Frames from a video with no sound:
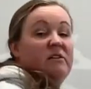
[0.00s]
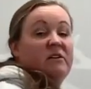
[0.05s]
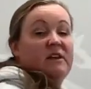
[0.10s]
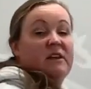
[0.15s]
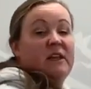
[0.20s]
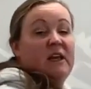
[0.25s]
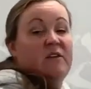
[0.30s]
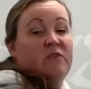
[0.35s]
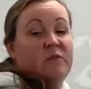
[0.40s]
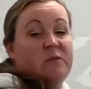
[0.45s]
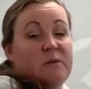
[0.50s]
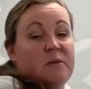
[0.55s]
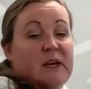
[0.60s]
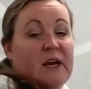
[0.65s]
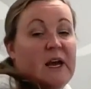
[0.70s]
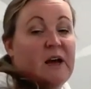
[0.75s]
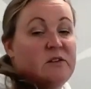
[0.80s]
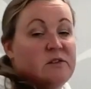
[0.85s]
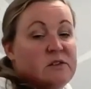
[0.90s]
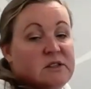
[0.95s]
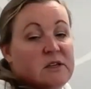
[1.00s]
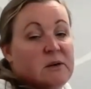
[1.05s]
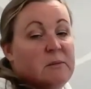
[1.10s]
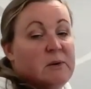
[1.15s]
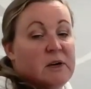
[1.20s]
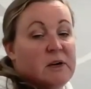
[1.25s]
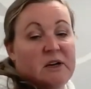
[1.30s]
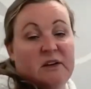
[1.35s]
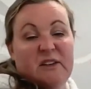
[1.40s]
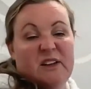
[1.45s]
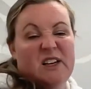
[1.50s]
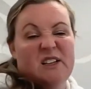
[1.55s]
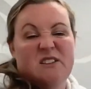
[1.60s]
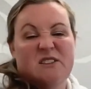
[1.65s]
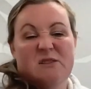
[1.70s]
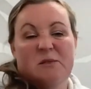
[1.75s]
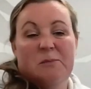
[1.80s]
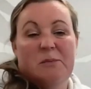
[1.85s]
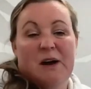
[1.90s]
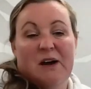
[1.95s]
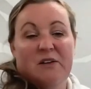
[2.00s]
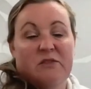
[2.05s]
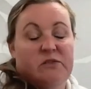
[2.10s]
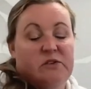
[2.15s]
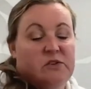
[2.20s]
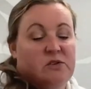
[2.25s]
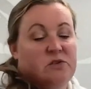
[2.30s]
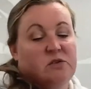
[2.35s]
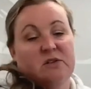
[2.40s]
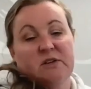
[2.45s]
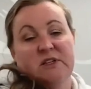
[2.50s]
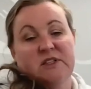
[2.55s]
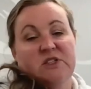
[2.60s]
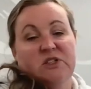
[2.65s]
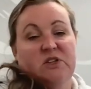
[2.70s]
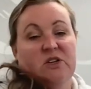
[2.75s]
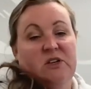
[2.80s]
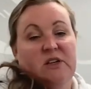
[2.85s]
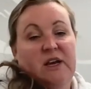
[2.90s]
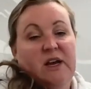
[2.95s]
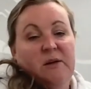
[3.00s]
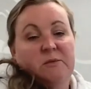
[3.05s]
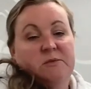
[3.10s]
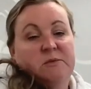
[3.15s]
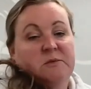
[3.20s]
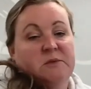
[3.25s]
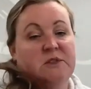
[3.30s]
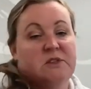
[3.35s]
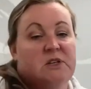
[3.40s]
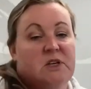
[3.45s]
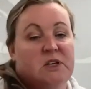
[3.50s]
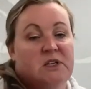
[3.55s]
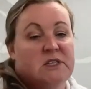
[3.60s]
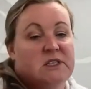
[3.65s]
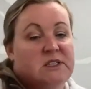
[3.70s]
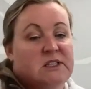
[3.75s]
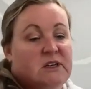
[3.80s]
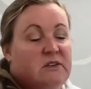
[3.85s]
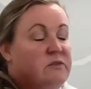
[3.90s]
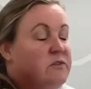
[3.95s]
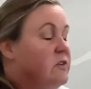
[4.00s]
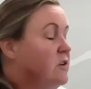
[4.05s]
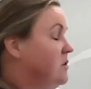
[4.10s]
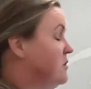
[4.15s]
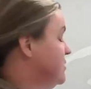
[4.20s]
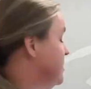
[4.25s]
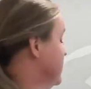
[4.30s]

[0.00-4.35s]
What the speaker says: in there from the cow's stomach, and that's not bad for your dog. It's good. It helps them to digest their food.